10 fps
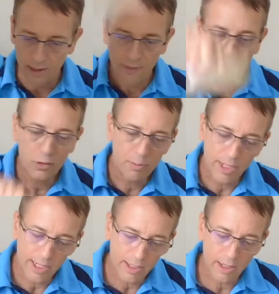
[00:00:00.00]
If
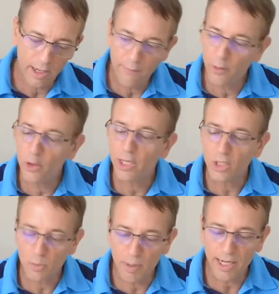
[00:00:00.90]
you
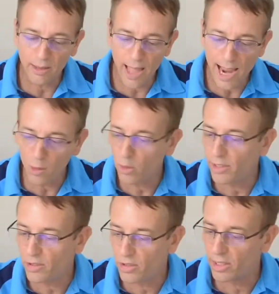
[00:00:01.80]
can speak a
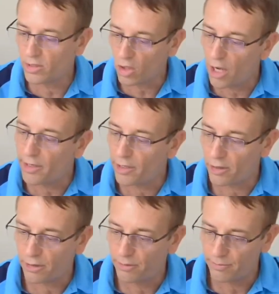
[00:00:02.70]
language, it's on
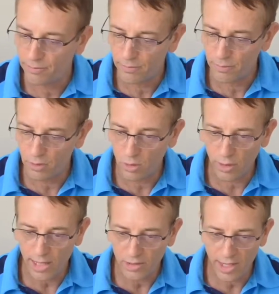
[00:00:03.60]
here.
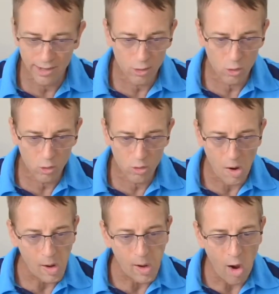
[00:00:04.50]
So that's kind of
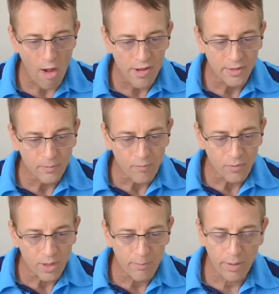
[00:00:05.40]
cool.
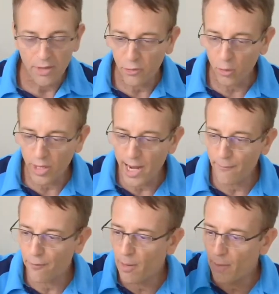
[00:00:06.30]
PETZL
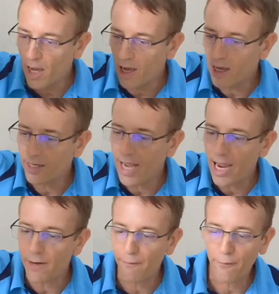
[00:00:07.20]
came from a
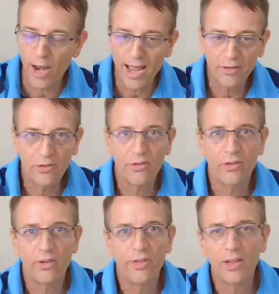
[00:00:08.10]
guy in
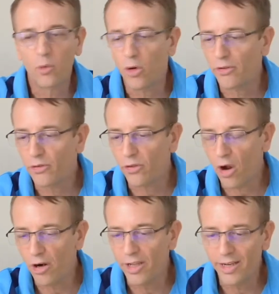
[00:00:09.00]
France. That's where it
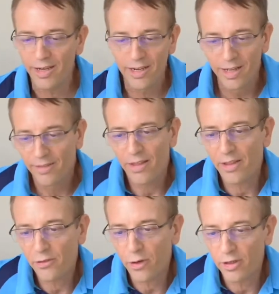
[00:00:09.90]
started. Then
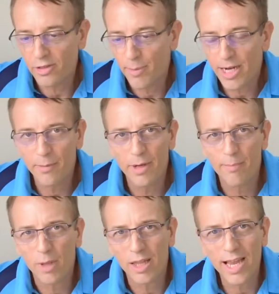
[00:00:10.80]
they started to make them
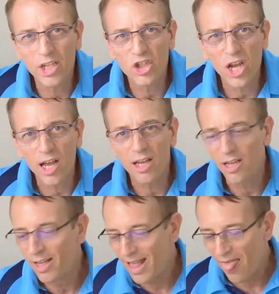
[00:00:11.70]
in
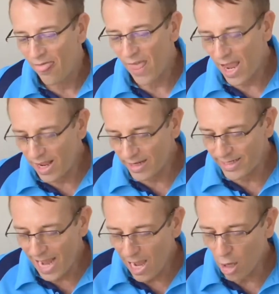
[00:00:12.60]
Malaysia.
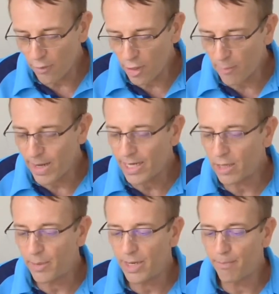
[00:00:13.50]
Then now they are making
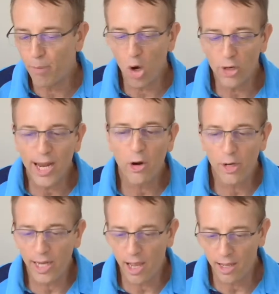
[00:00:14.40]
them in
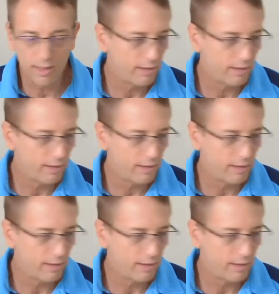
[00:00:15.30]
Bulgaria.